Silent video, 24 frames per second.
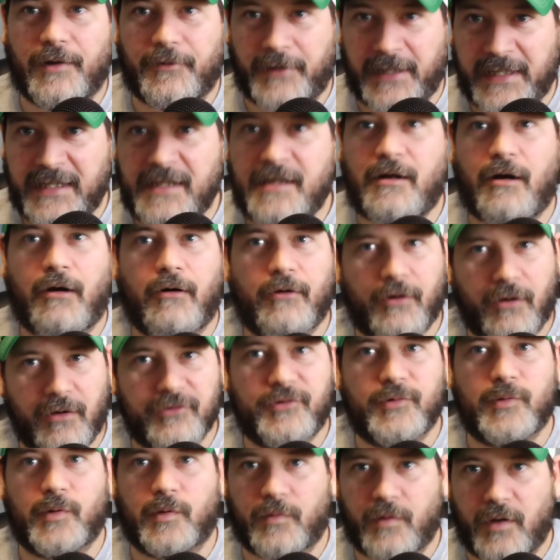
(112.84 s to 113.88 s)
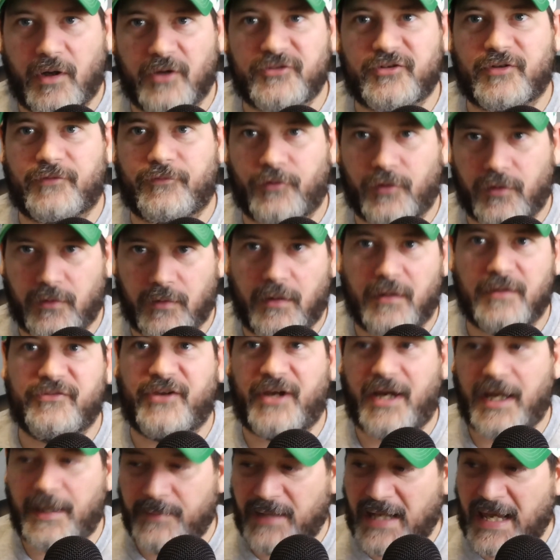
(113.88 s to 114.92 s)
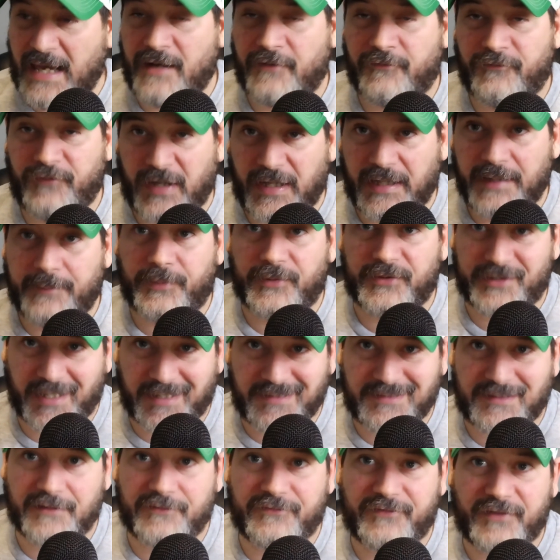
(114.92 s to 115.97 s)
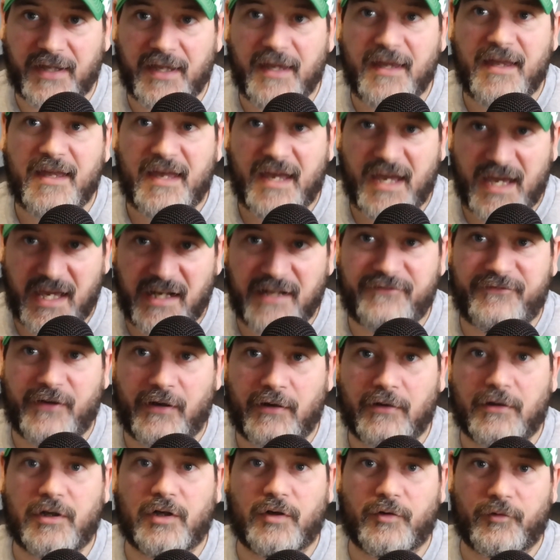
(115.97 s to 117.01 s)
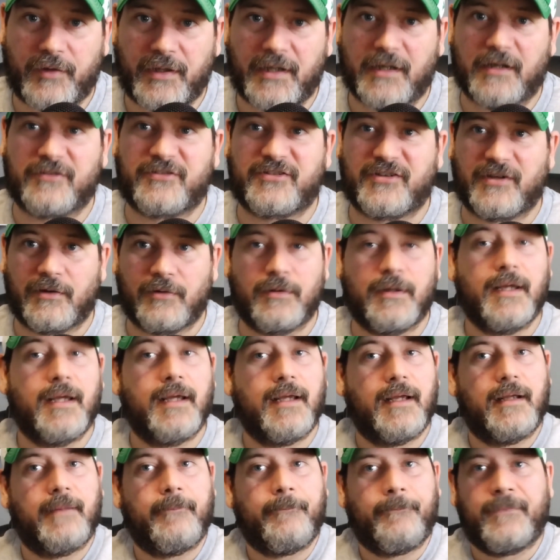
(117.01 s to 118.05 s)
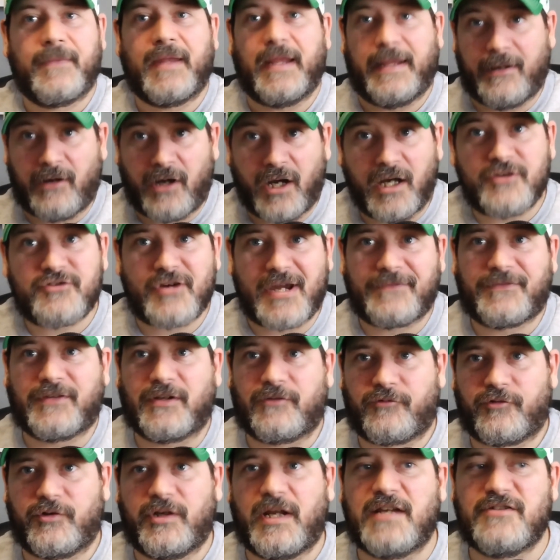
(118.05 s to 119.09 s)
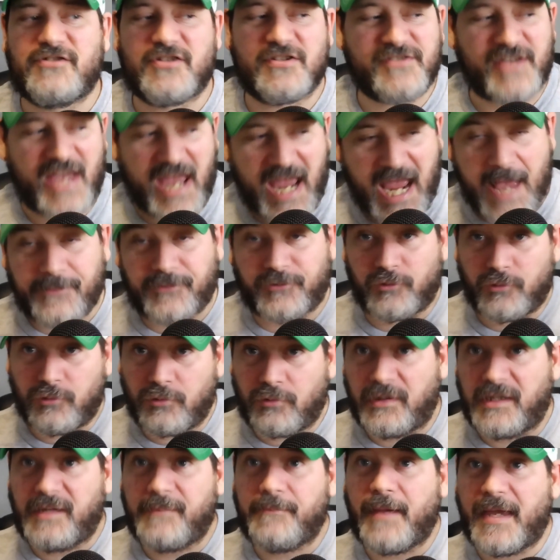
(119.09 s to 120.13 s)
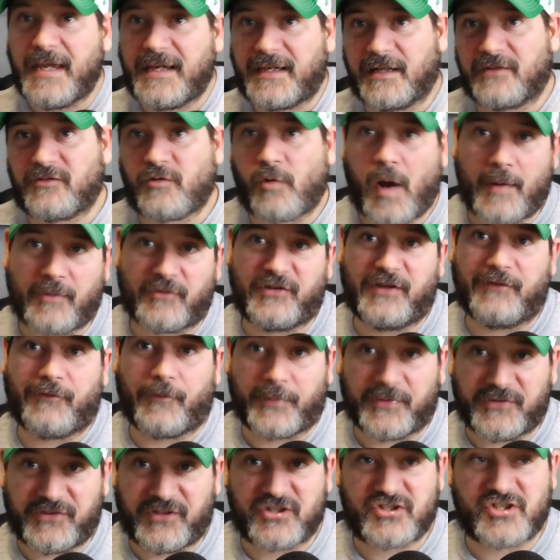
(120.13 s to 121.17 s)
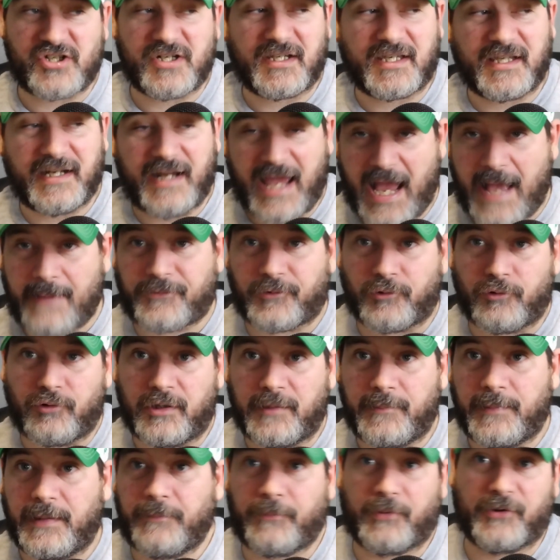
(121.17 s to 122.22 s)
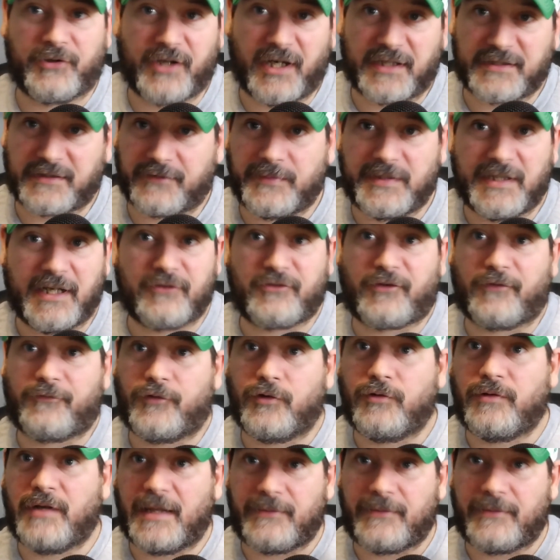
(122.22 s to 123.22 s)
one where he caught on to a roster for a long time and had a very productive NFL career. So undrafted free agents absolutely make it at the wide receiver position and can absolutely be productive. I mean, there's a few